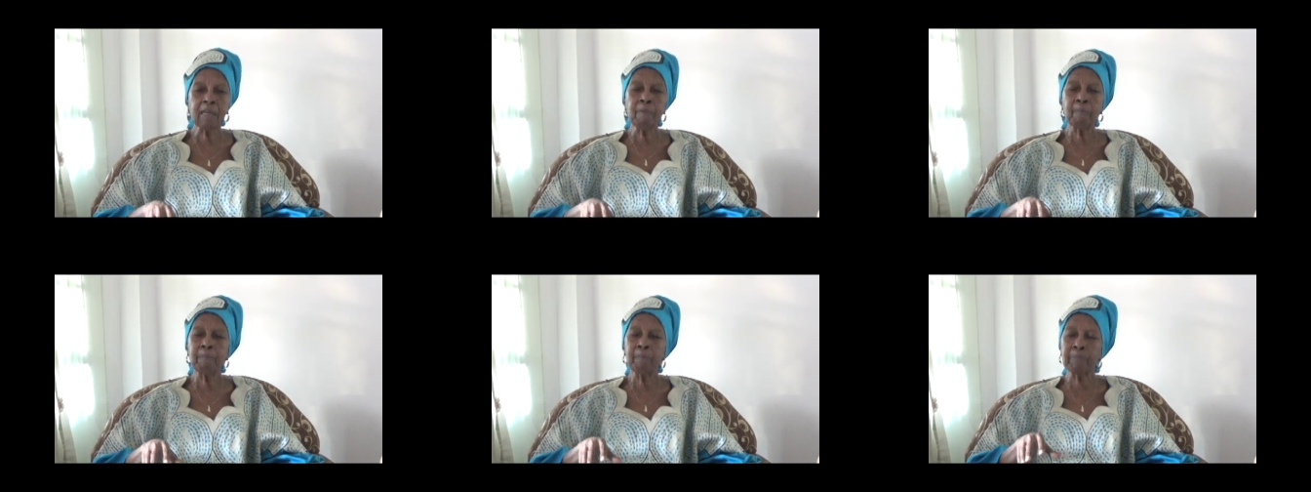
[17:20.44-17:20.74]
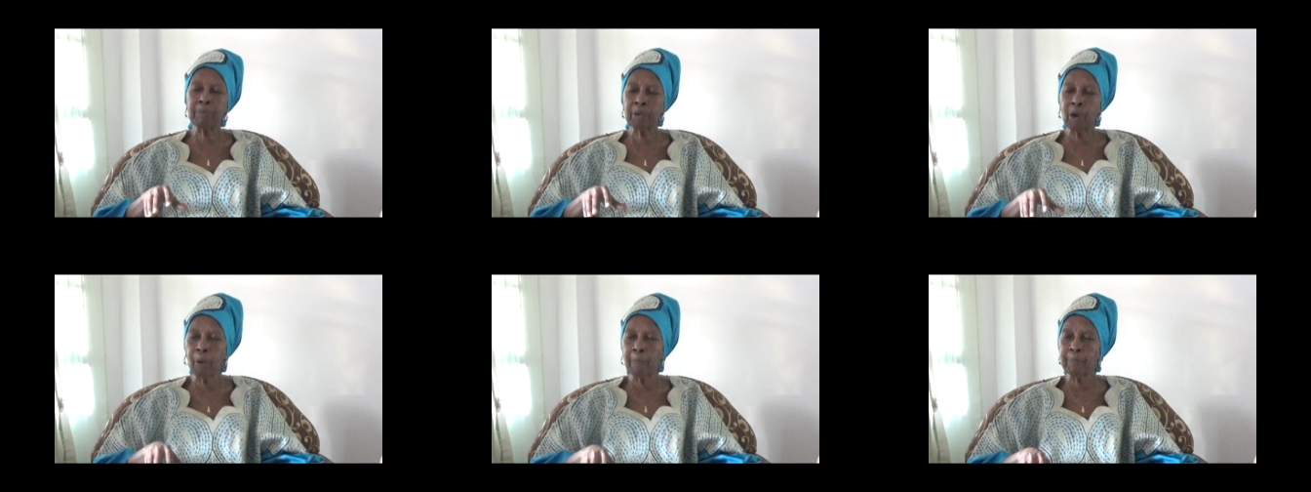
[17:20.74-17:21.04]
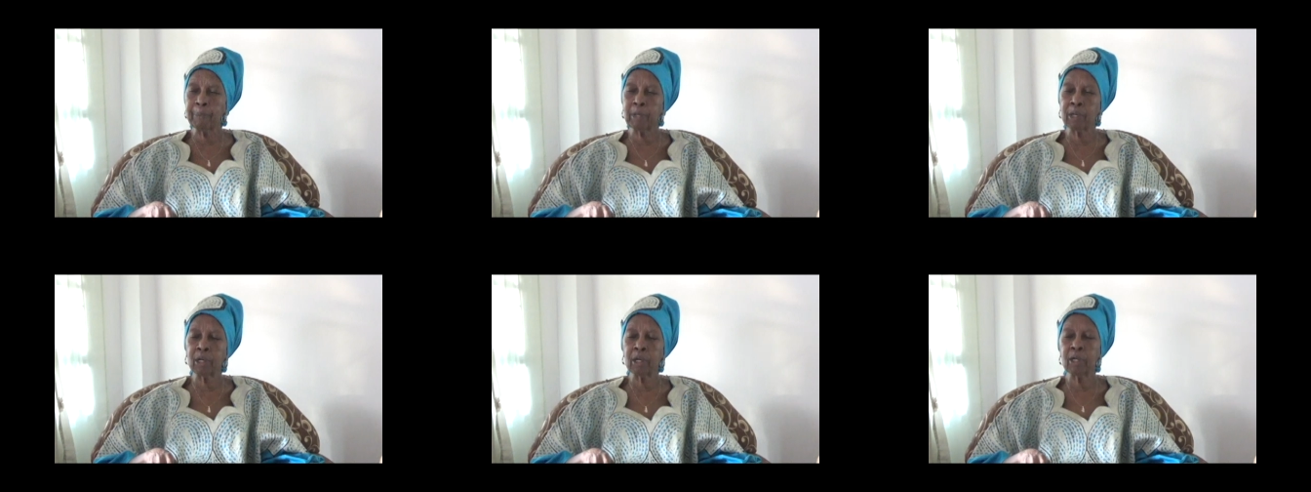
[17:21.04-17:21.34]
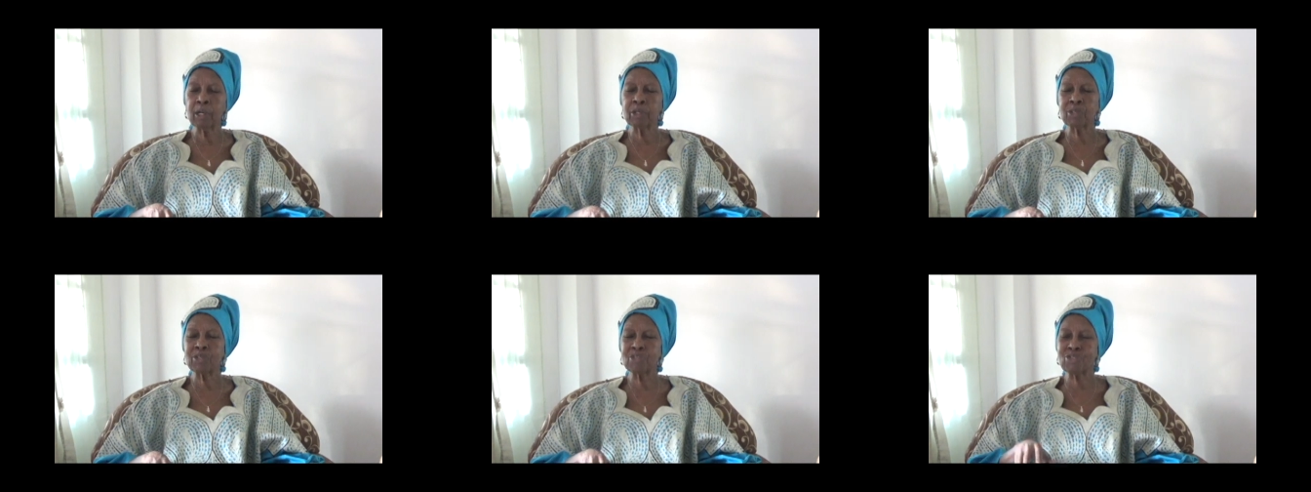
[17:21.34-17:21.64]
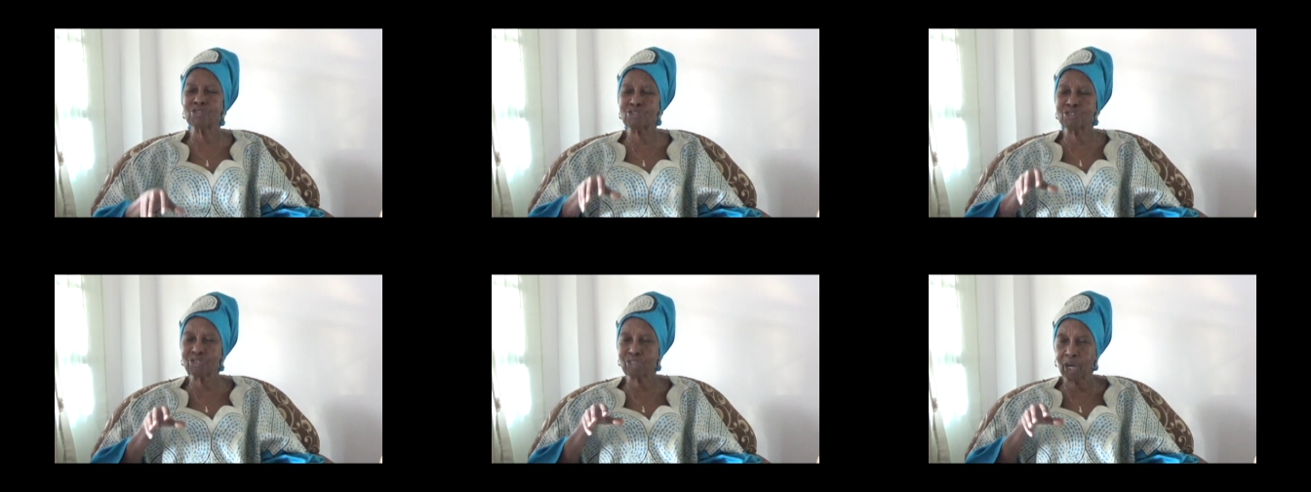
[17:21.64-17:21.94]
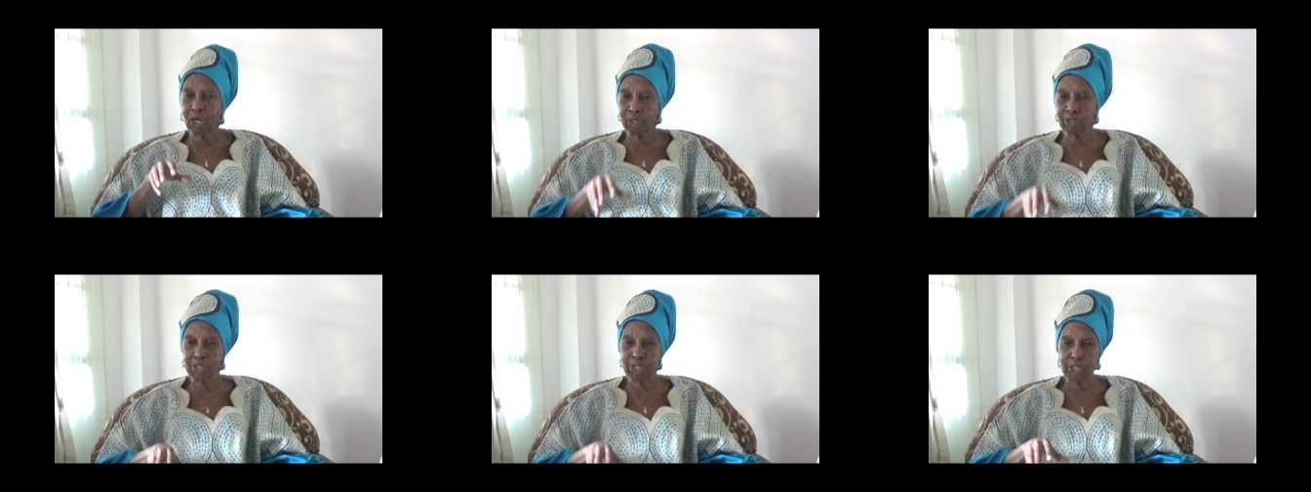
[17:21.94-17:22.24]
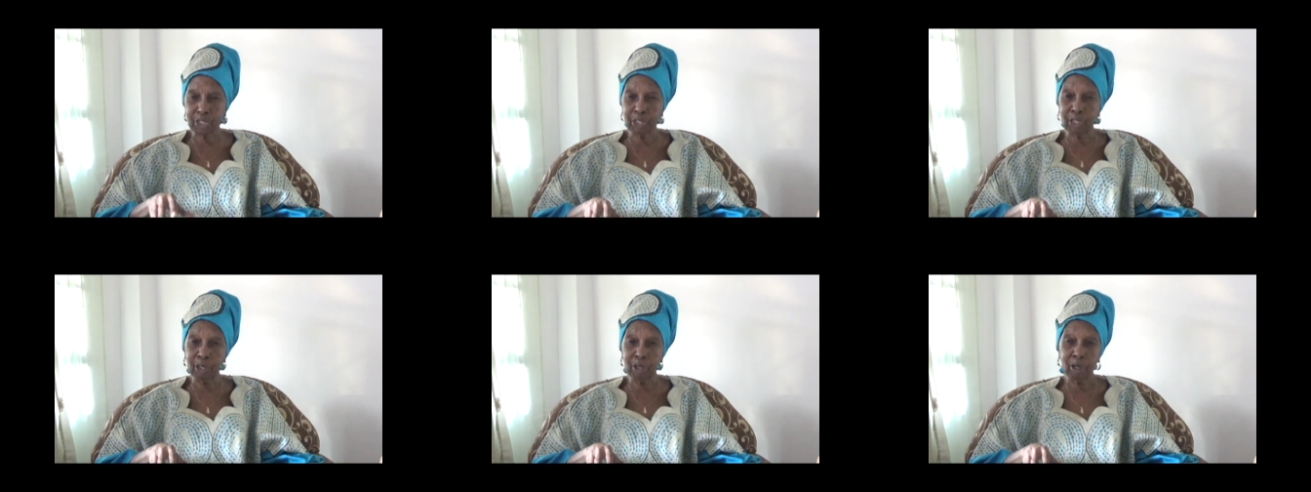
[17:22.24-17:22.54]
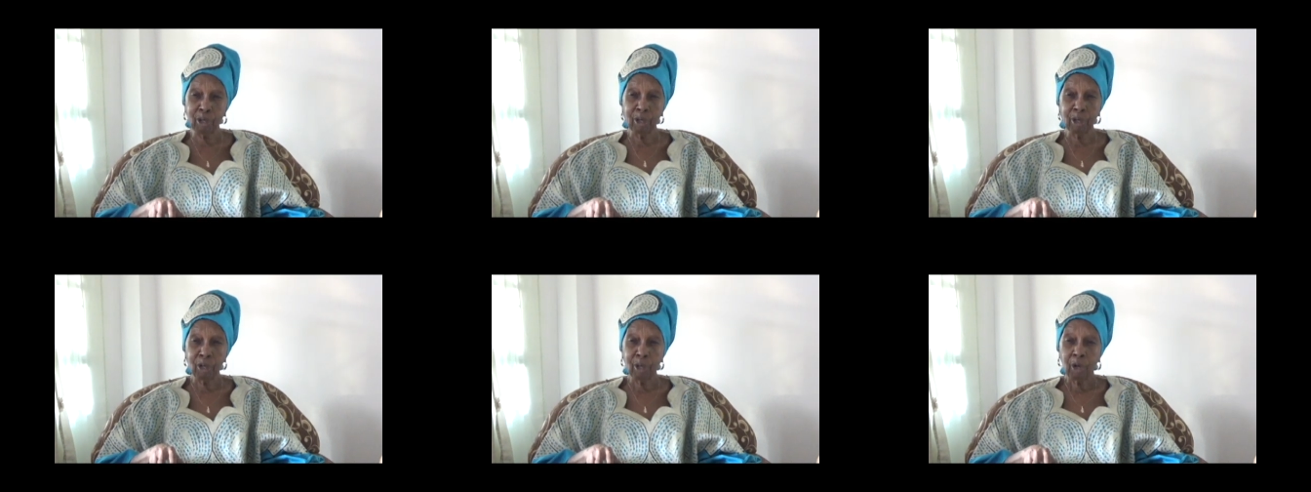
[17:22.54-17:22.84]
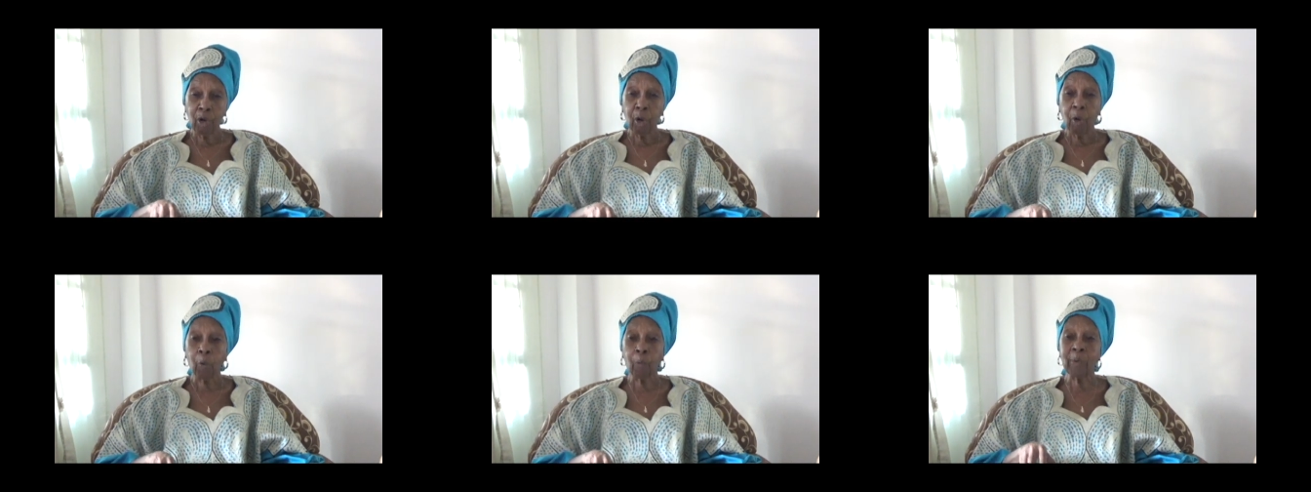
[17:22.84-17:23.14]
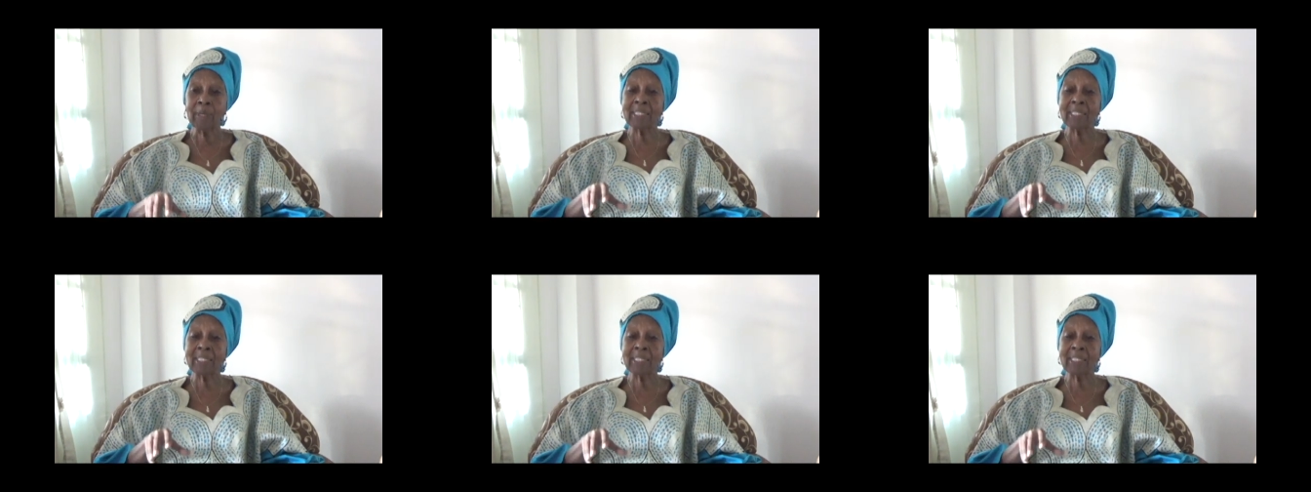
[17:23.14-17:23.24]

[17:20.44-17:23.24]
any proper structure